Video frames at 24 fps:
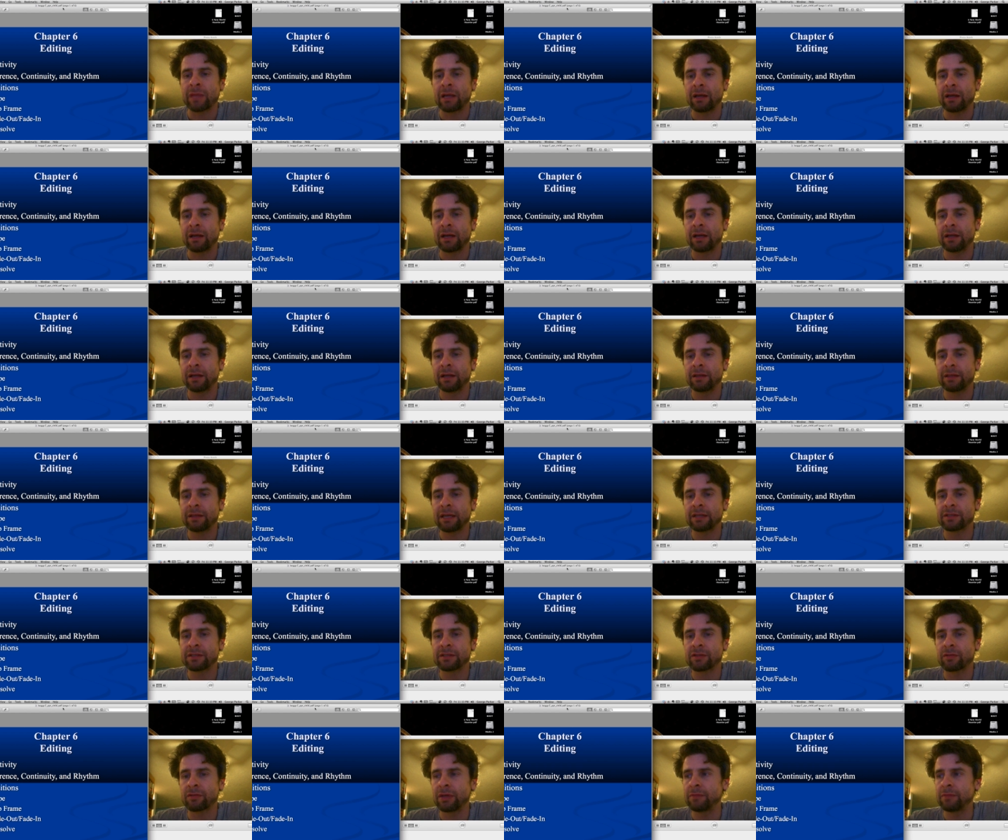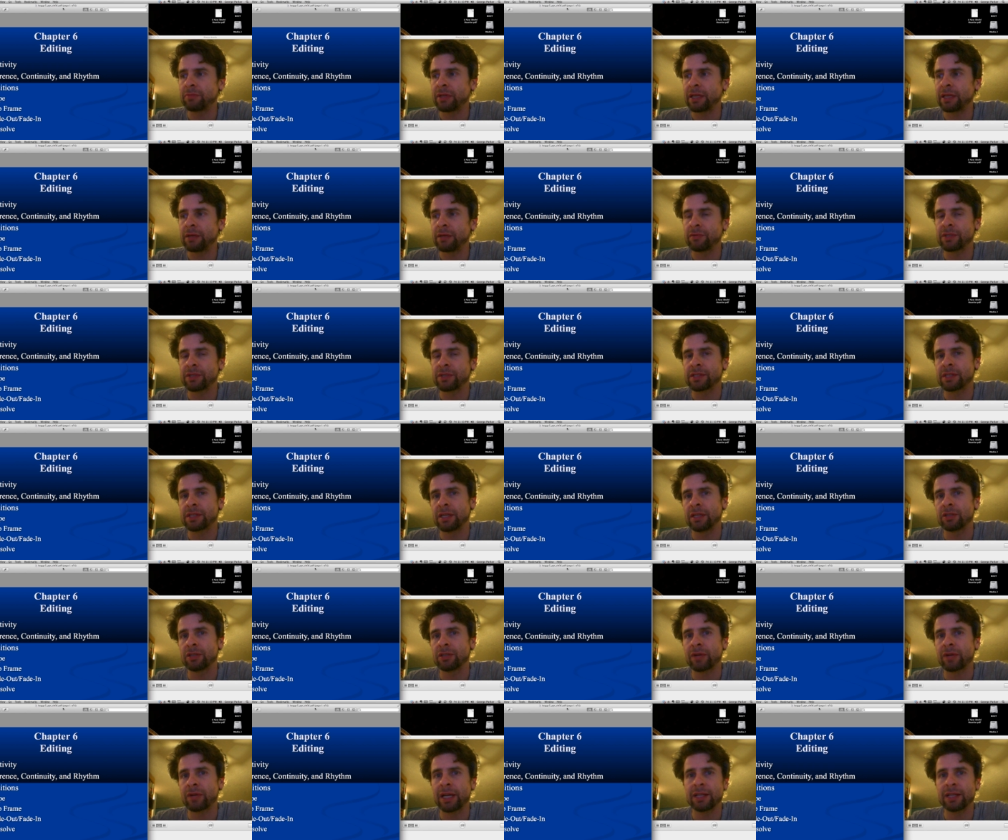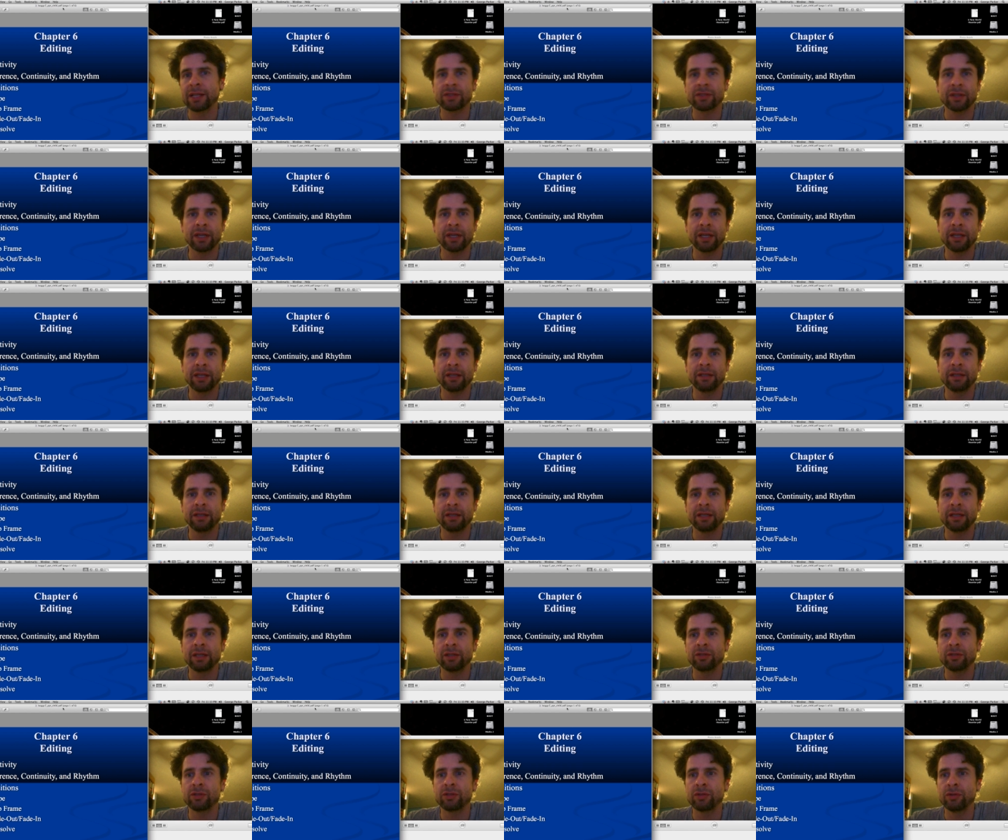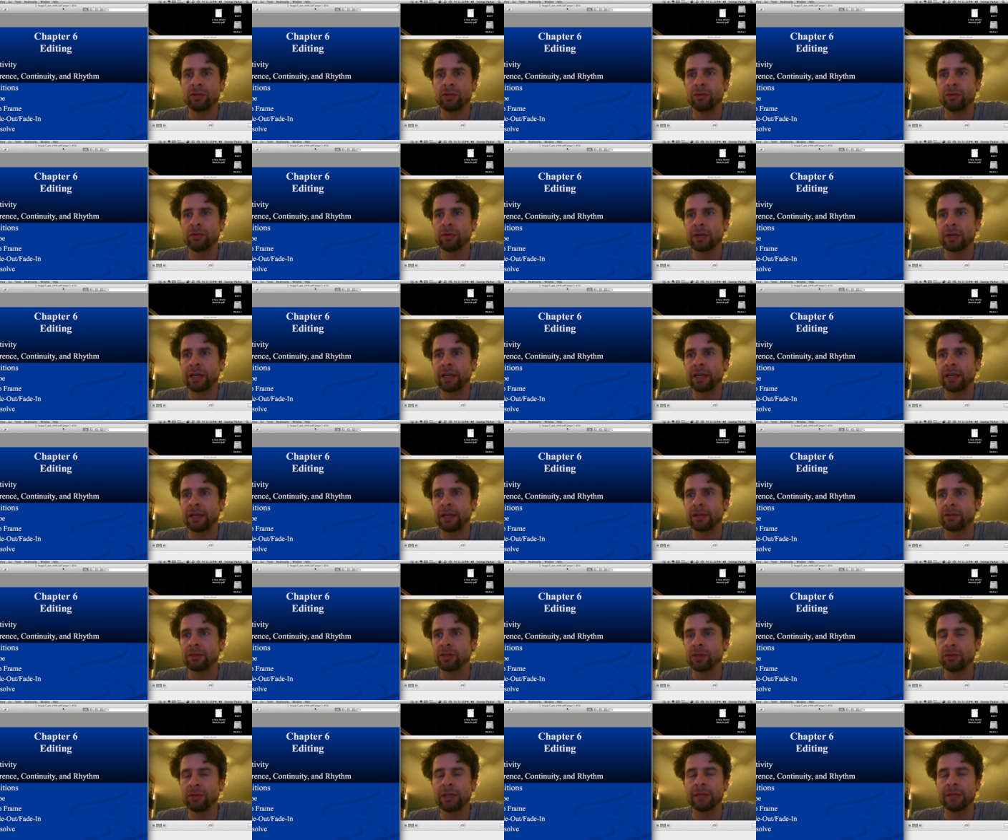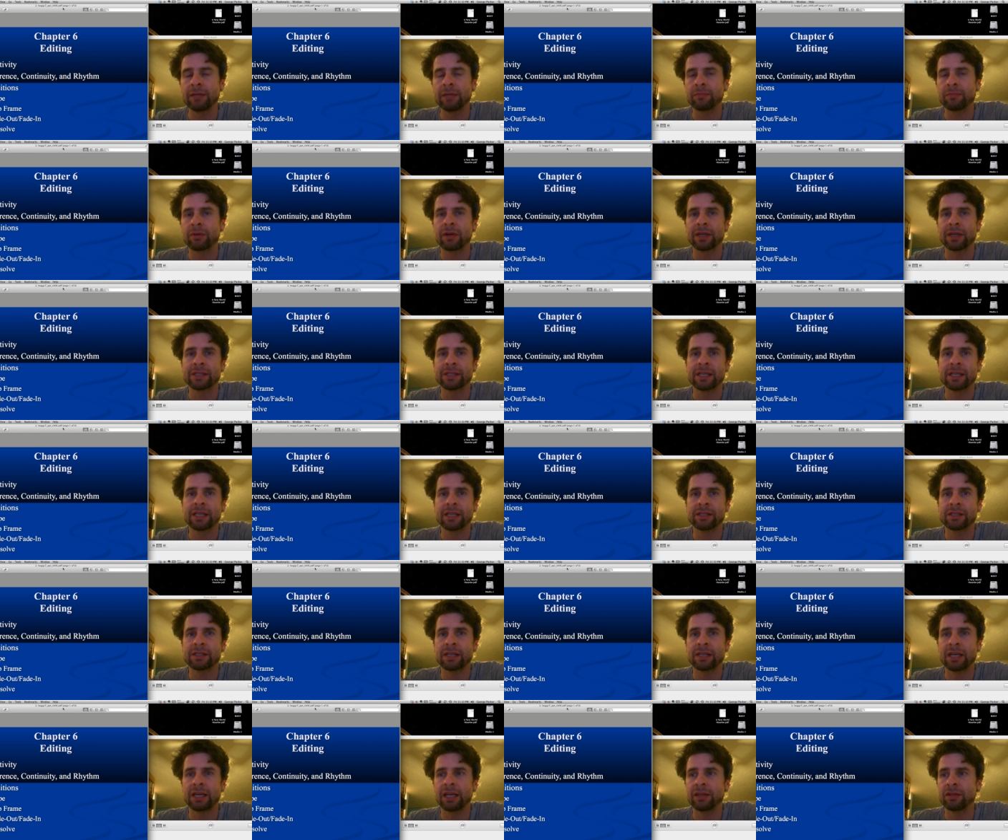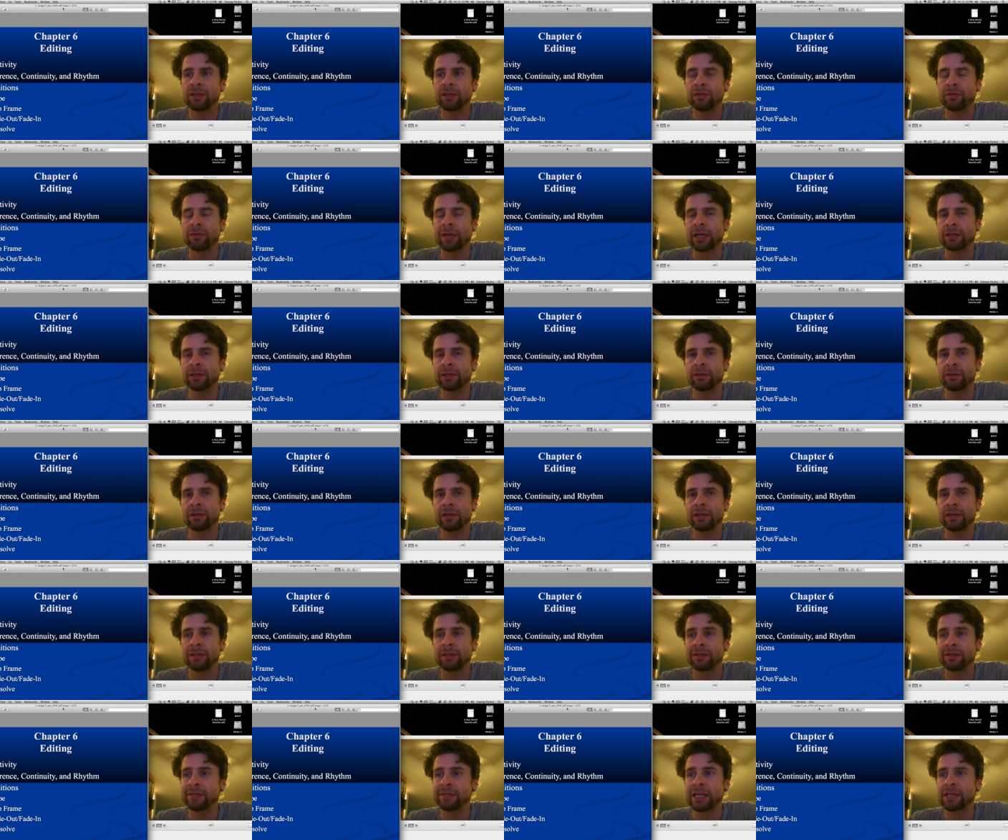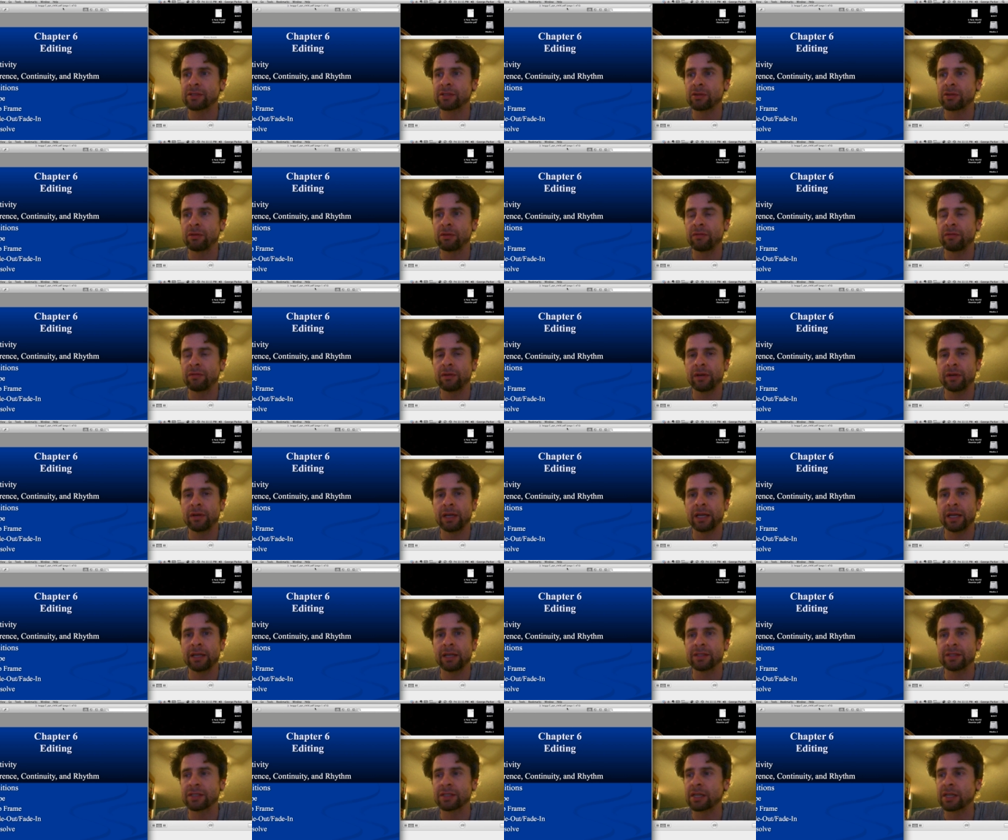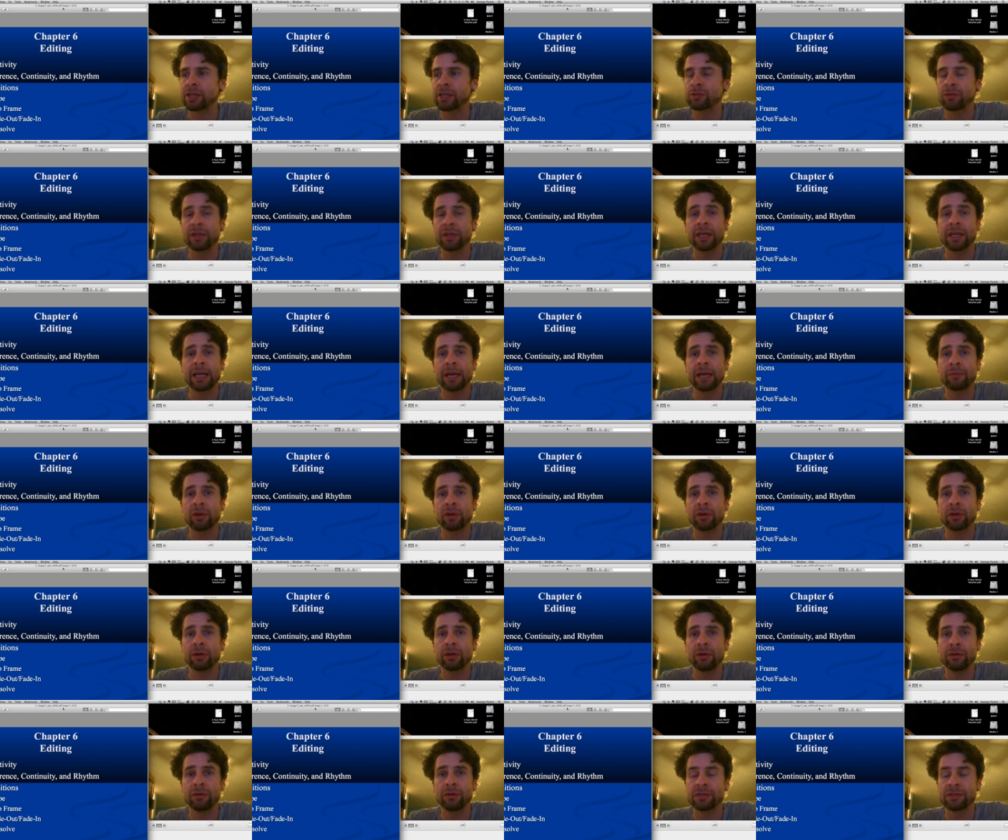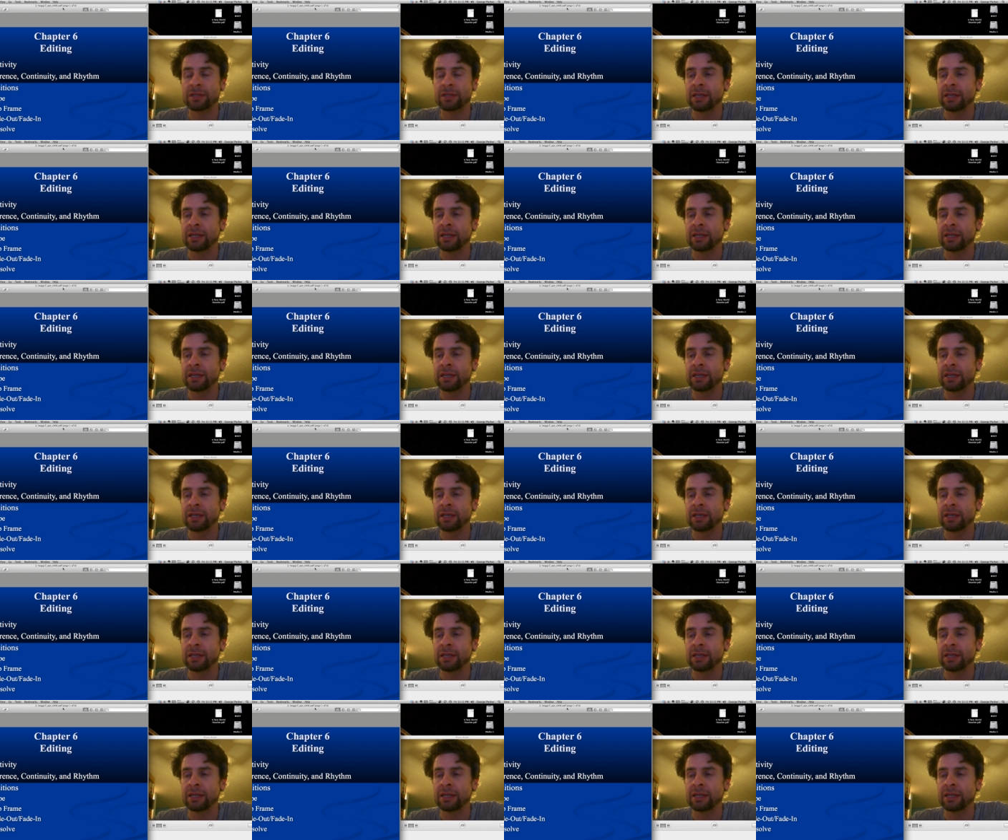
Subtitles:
That screenplay was then translated into a shooting process, and the director then takes over and decides where the camera goes,